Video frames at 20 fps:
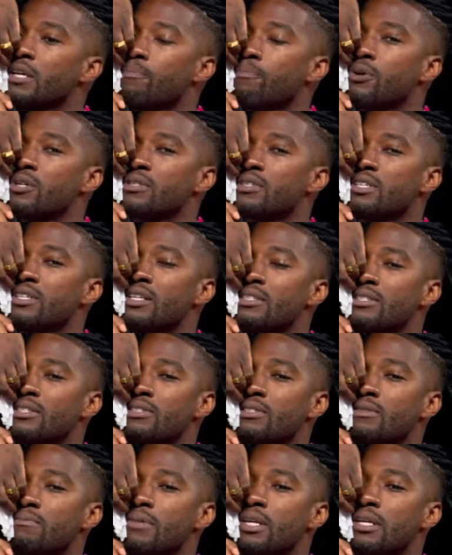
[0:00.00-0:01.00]
It
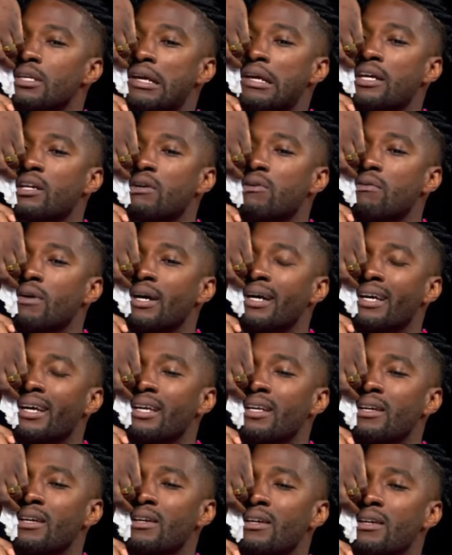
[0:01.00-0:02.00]
presents me in a
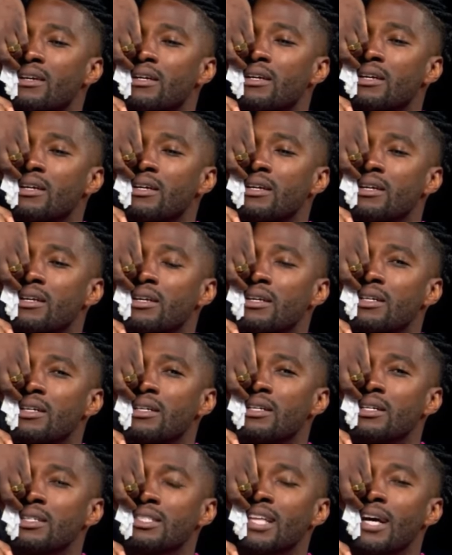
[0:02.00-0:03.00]
way
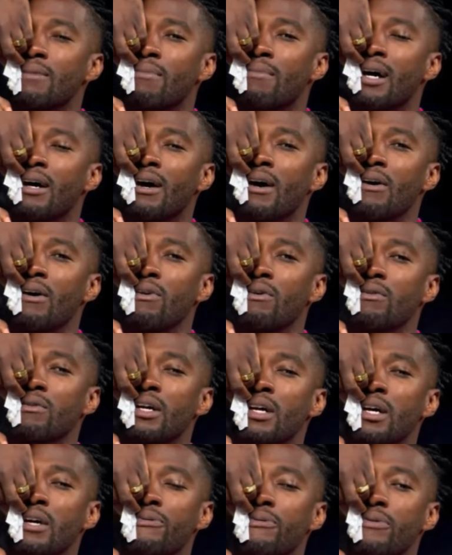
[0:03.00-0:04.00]
that my
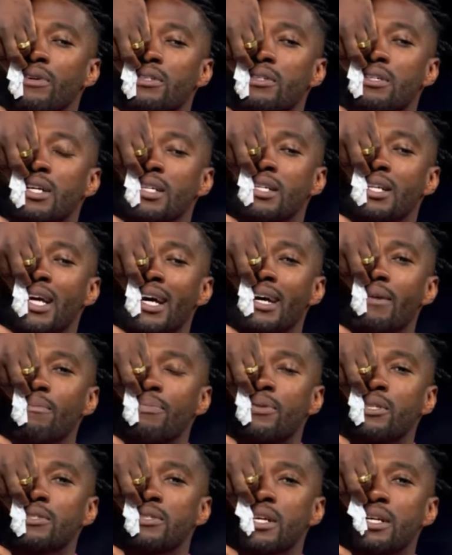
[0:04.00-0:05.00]
own effort could not
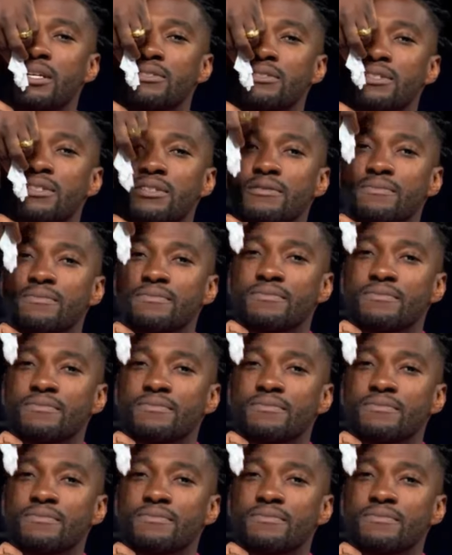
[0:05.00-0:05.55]
present.